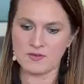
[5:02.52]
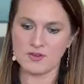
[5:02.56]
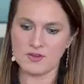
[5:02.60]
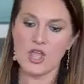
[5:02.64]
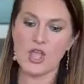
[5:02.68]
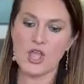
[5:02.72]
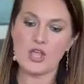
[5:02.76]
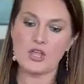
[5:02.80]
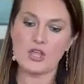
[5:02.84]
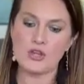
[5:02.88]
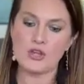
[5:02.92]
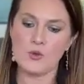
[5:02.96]
around
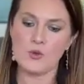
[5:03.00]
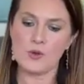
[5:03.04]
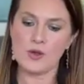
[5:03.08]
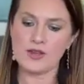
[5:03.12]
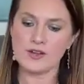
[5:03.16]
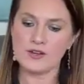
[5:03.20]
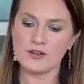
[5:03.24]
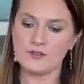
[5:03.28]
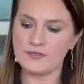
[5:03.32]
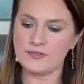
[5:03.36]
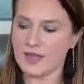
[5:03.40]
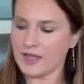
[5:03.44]

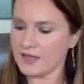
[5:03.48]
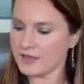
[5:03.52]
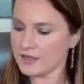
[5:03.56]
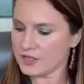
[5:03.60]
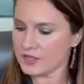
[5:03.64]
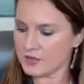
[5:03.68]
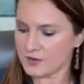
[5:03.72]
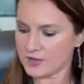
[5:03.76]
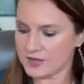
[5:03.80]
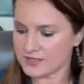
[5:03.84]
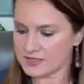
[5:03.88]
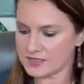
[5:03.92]
knowing your
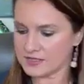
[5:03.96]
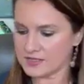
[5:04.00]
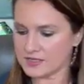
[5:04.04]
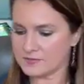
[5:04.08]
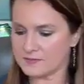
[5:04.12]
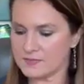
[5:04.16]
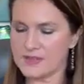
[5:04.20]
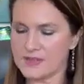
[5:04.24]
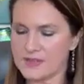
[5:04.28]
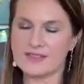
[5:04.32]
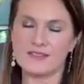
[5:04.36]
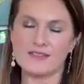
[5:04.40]
value
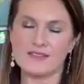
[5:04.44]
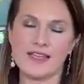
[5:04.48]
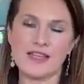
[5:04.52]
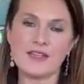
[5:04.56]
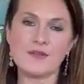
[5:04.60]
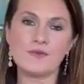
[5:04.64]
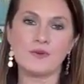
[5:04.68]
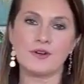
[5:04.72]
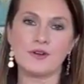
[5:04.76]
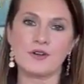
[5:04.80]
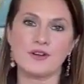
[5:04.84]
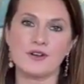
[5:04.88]
as as a
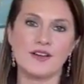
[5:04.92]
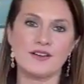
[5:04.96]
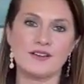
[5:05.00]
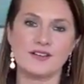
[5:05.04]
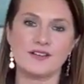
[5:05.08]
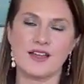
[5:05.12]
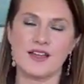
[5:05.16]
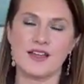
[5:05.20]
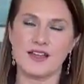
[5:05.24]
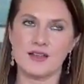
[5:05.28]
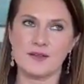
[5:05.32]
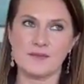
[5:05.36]
light worker,
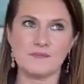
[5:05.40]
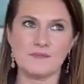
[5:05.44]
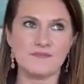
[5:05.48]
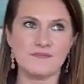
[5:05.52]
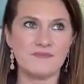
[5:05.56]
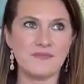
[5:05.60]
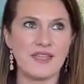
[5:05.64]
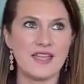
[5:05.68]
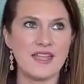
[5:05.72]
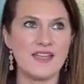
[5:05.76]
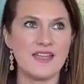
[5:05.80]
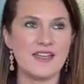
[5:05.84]
as
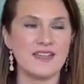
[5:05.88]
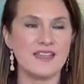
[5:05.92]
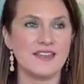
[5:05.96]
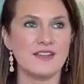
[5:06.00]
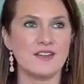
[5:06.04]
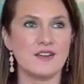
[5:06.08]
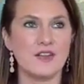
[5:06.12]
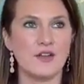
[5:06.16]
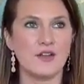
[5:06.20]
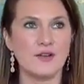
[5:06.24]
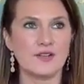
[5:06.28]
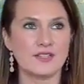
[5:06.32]

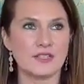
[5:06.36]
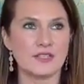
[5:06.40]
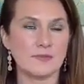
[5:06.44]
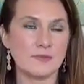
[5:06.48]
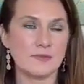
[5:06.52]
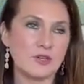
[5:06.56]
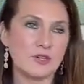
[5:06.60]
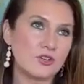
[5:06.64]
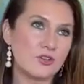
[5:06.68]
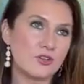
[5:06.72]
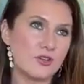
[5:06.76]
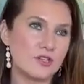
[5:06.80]
a
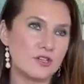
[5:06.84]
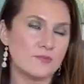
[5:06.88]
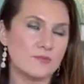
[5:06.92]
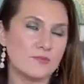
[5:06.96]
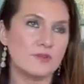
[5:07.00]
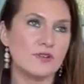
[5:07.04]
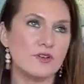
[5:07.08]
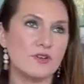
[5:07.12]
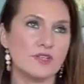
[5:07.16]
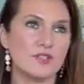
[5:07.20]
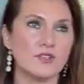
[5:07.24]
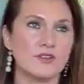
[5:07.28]
spiritual
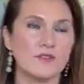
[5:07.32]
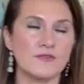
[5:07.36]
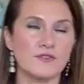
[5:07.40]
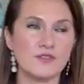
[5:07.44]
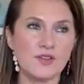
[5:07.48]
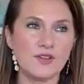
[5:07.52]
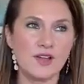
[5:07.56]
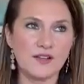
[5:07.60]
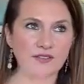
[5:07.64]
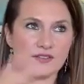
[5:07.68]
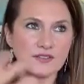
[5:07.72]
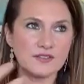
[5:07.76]
entrepreneur. So
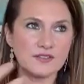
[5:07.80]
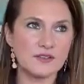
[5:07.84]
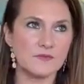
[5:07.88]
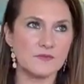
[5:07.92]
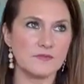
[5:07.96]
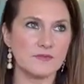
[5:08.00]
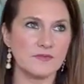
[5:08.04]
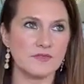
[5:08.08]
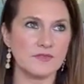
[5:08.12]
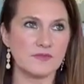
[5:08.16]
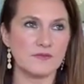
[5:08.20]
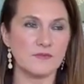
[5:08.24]
if you have
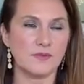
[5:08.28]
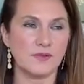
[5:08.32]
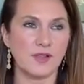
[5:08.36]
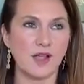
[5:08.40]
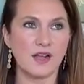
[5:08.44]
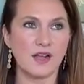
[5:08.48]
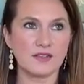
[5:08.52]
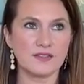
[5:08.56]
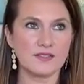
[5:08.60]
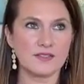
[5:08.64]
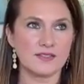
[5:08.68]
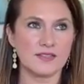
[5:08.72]
some
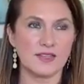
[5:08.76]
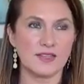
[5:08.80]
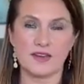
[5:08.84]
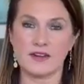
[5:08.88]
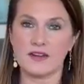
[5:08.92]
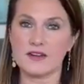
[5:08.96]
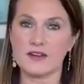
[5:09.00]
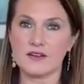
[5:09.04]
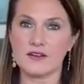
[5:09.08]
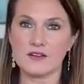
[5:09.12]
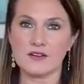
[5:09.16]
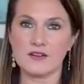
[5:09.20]
blocks
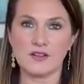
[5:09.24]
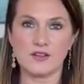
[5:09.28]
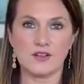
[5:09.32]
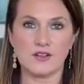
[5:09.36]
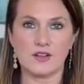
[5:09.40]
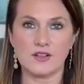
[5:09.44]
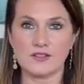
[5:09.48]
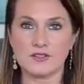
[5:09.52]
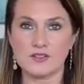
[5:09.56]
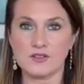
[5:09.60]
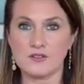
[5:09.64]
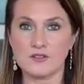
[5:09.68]
there, you
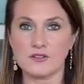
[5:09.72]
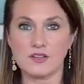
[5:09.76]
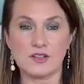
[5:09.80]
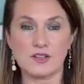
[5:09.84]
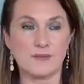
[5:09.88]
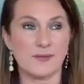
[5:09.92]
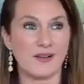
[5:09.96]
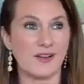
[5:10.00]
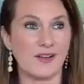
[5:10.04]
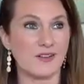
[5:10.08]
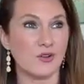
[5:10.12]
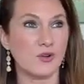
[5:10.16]
can also
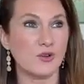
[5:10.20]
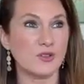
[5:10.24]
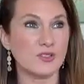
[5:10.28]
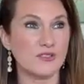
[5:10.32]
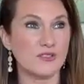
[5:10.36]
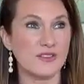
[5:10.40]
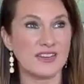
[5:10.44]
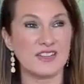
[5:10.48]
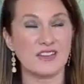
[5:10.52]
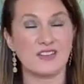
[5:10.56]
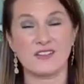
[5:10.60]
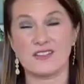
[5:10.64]
look about
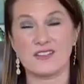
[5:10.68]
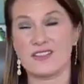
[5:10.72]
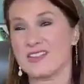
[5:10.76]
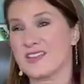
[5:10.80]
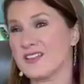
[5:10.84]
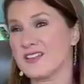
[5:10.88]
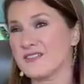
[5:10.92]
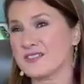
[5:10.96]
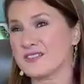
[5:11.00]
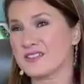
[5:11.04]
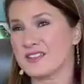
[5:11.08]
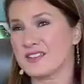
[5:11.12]
cultivating your
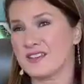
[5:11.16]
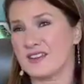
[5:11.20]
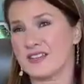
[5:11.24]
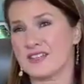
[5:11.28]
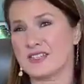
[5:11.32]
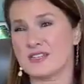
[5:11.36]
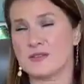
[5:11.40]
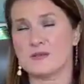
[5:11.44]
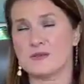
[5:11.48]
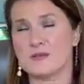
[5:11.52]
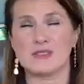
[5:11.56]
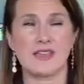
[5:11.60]
gifts,
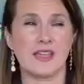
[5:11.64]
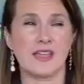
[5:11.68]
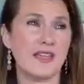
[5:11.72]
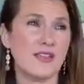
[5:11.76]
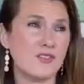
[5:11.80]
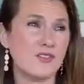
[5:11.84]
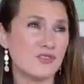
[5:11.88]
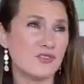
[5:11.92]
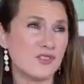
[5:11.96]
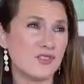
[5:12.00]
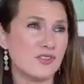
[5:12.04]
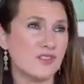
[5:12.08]
connecting with
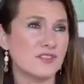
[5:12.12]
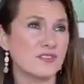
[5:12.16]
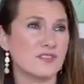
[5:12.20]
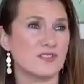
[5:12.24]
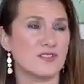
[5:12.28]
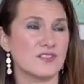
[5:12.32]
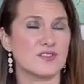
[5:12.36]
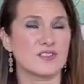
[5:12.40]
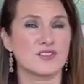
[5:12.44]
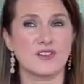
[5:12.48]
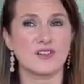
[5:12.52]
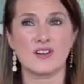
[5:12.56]

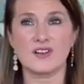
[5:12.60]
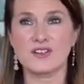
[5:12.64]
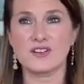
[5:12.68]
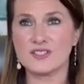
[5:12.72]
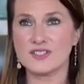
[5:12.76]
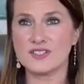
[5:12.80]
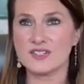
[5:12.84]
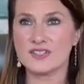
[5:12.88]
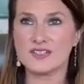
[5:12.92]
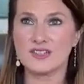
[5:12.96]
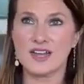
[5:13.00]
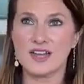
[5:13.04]
angels, your
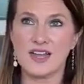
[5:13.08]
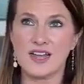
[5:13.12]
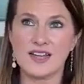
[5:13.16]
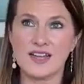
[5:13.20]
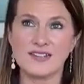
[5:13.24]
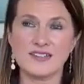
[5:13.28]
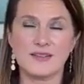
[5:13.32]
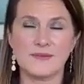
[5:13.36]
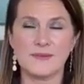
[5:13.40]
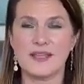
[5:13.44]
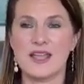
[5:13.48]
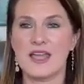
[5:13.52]
starseed
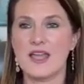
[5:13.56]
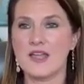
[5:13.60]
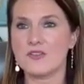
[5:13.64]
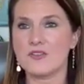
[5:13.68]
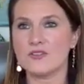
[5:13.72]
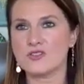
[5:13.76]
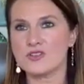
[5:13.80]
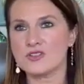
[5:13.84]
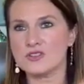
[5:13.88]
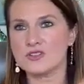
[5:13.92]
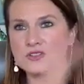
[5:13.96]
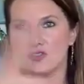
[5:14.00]
guides. I mean,
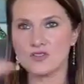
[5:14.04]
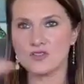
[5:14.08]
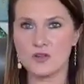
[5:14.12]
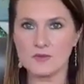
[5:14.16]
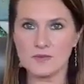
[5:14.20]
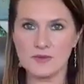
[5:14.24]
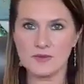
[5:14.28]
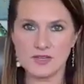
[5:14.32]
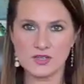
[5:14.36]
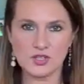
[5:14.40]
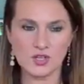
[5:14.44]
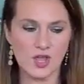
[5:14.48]
there's just
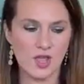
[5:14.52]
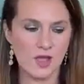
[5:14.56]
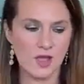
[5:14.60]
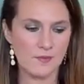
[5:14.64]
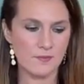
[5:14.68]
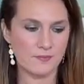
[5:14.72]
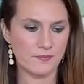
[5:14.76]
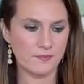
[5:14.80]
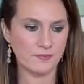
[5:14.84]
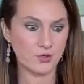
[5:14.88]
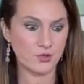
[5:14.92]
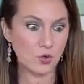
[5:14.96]
so much
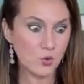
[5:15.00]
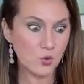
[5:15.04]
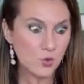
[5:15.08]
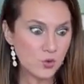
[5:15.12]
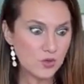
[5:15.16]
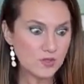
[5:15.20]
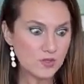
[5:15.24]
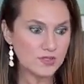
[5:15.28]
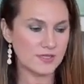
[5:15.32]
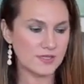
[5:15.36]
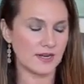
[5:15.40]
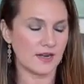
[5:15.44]

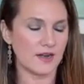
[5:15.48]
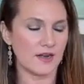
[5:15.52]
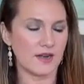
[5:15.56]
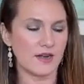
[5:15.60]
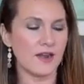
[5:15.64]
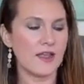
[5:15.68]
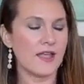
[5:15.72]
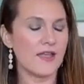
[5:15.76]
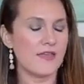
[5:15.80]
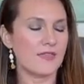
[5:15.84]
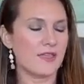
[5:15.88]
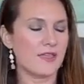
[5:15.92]
tools
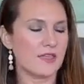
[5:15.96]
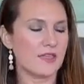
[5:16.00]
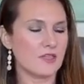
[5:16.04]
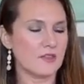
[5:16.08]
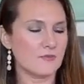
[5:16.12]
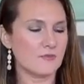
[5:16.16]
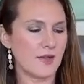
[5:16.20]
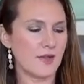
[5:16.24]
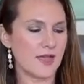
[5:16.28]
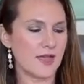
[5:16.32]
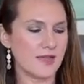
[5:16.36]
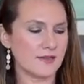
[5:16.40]
there that
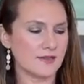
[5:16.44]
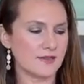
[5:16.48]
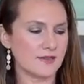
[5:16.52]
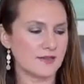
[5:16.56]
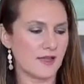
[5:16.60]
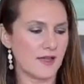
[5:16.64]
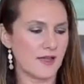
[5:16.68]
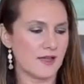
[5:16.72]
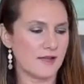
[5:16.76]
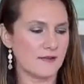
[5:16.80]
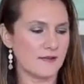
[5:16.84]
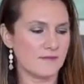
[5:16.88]
you
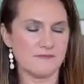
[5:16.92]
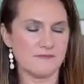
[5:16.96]
might